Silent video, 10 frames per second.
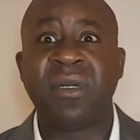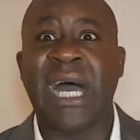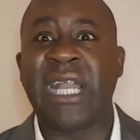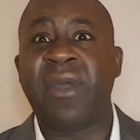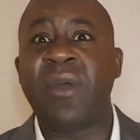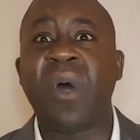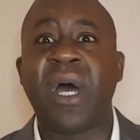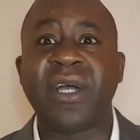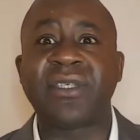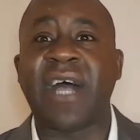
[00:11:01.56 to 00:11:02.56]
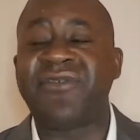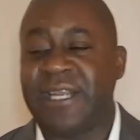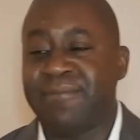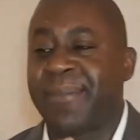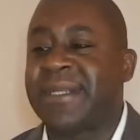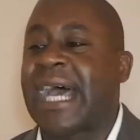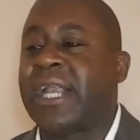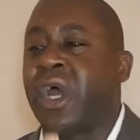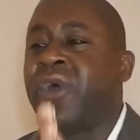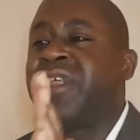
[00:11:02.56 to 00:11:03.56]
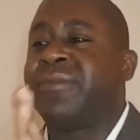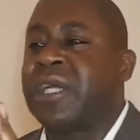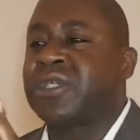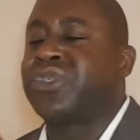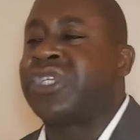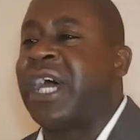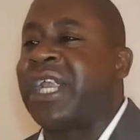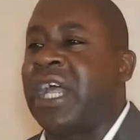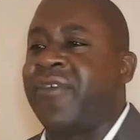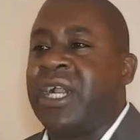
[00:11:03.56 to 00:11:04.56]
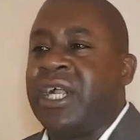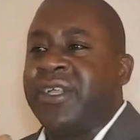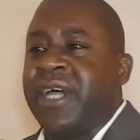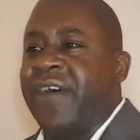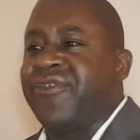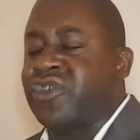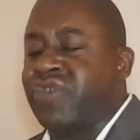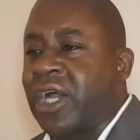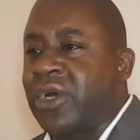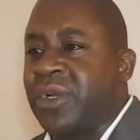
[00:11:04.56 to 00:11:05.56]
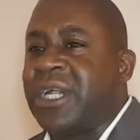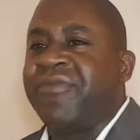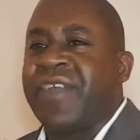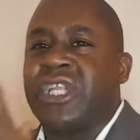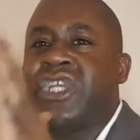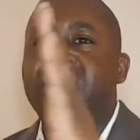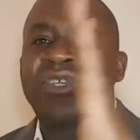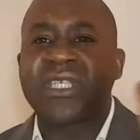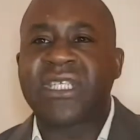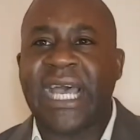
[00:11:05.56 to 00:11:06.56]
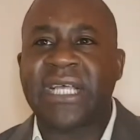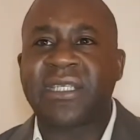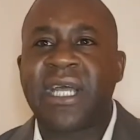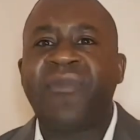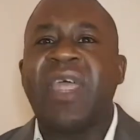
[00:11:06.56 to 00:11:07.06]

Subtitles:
I know it works. I've seen mom and dad go through the emotional journey of struggle, then huge success.